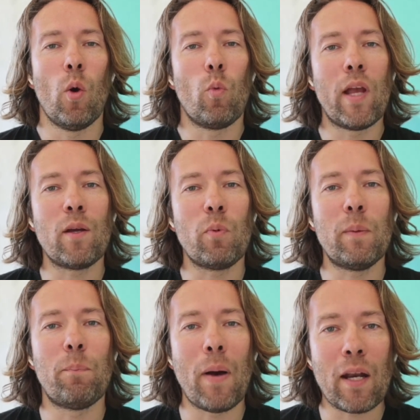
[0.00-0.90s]
we end up with
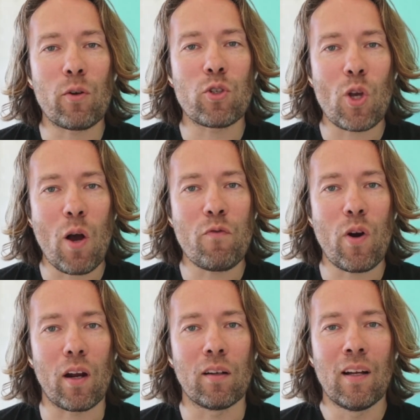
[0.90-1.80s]
better
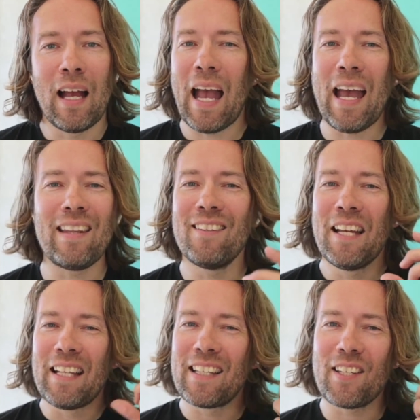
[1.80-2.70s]
software. And
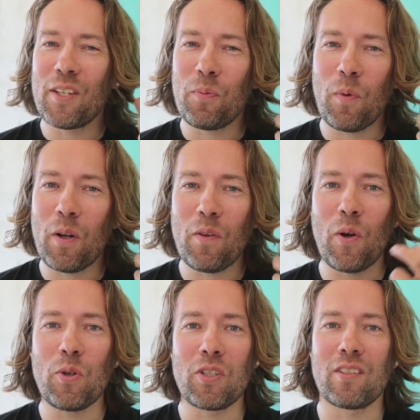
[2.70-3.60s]
this is one of
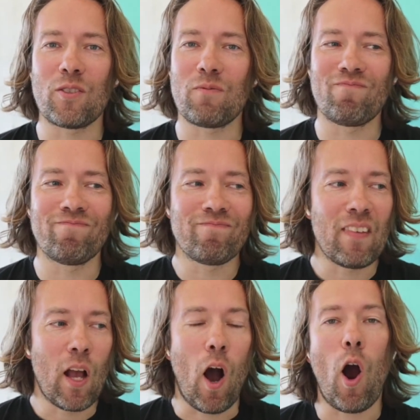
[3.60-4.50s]
those
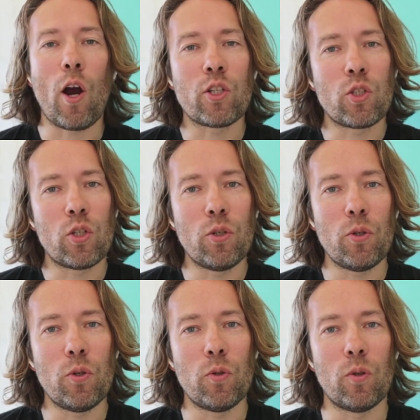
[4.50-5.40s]
hard
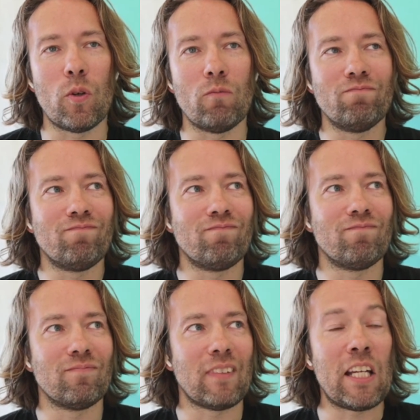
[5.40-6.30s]
to
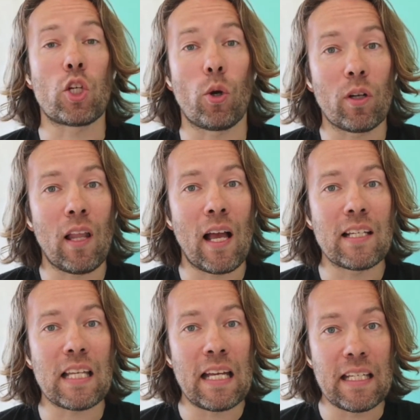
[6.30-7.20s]

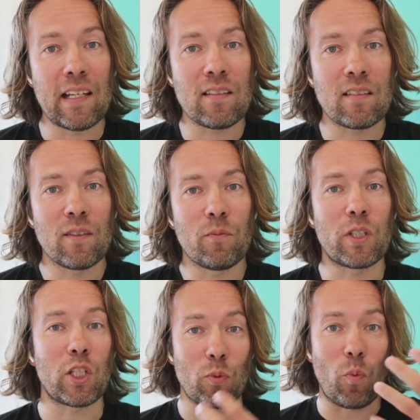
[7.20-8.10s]
internalize ideas,
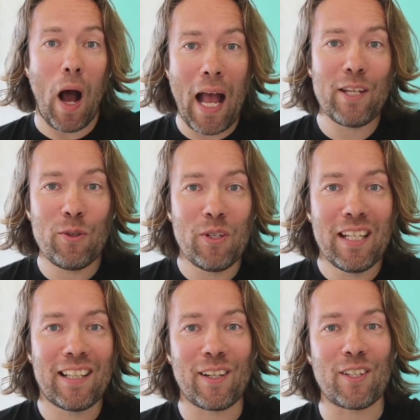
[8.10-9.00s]
which is why you
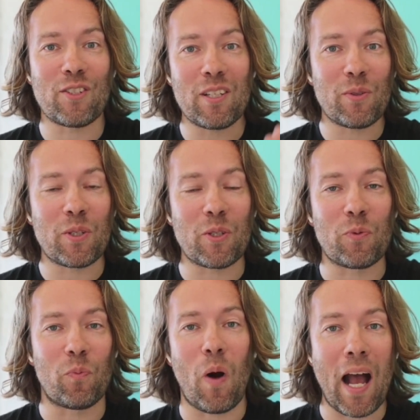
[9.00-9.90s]
need the constraints, which is
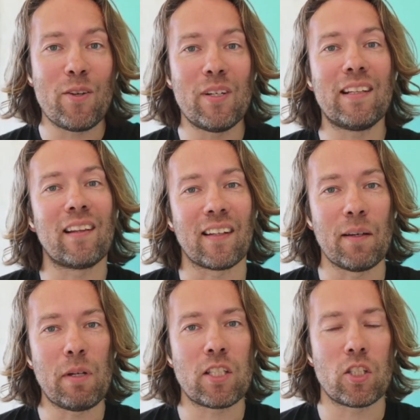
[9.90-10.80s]
why you need the
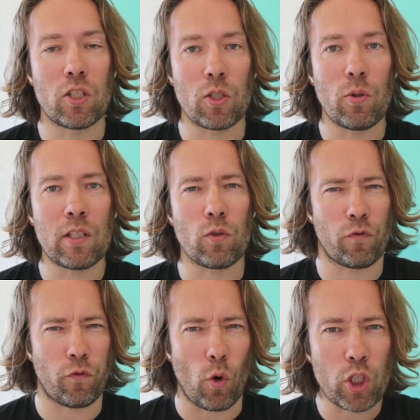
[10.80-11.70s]
limits to do it, to
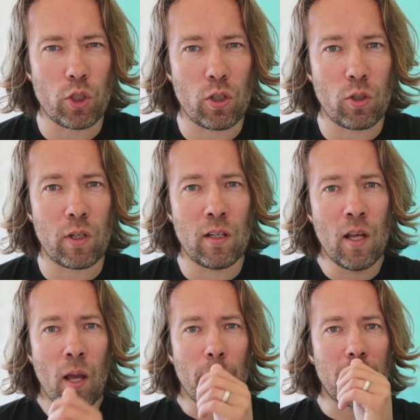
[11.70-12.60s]
force you to do it.
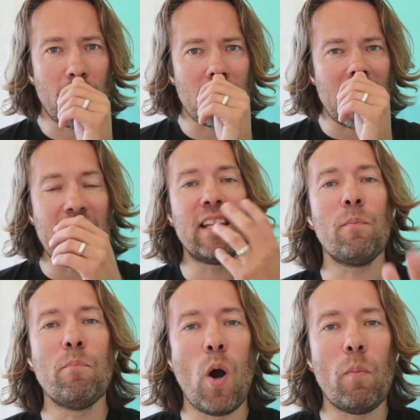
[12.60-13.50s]
Because in the
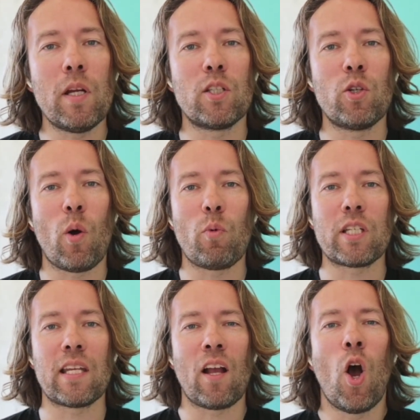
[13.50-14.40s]
moment, you always
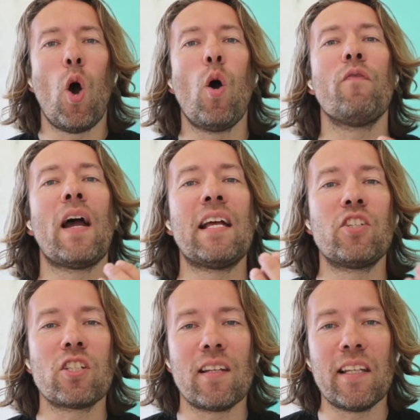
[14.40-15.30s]
think, oh, if I had
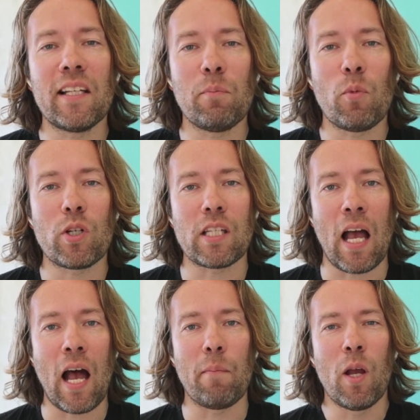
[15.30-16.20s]
just a little more
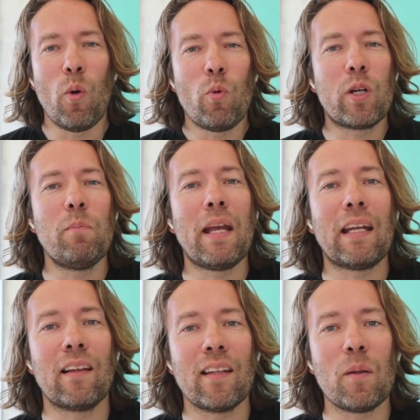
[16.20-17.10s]
time, we could make
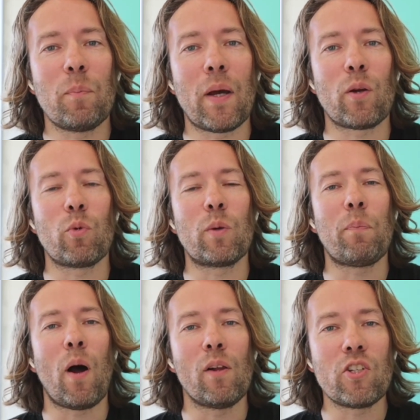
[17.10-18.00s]
it a little better. We could
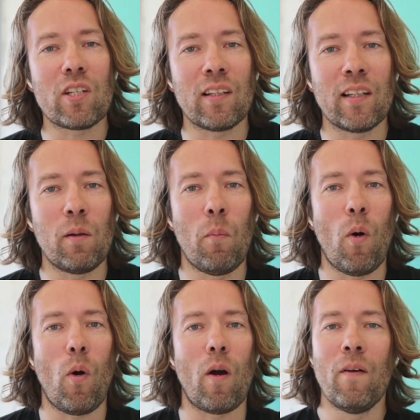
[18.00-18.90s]
polish it a little
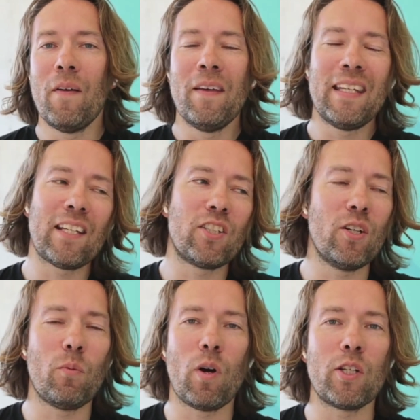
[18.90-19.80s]
more. Yet, you
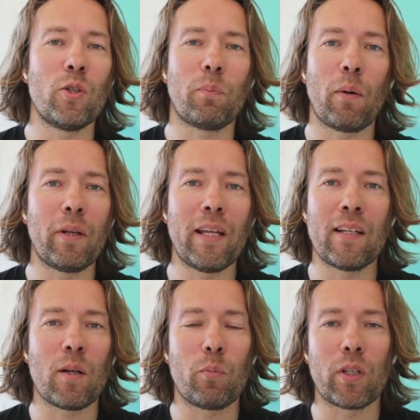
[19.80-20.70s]
know what? You'll probably
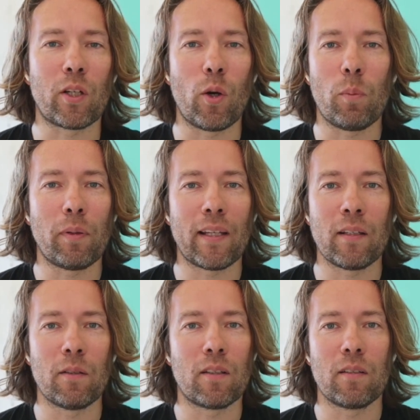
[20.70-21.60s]
end up with a
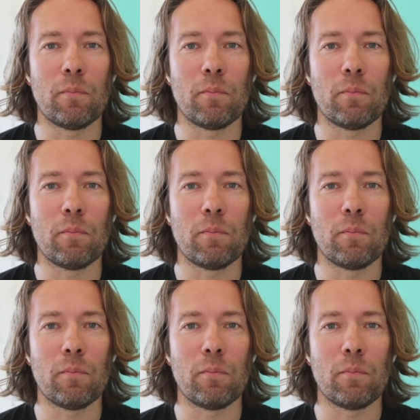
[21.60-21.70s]
gold-plated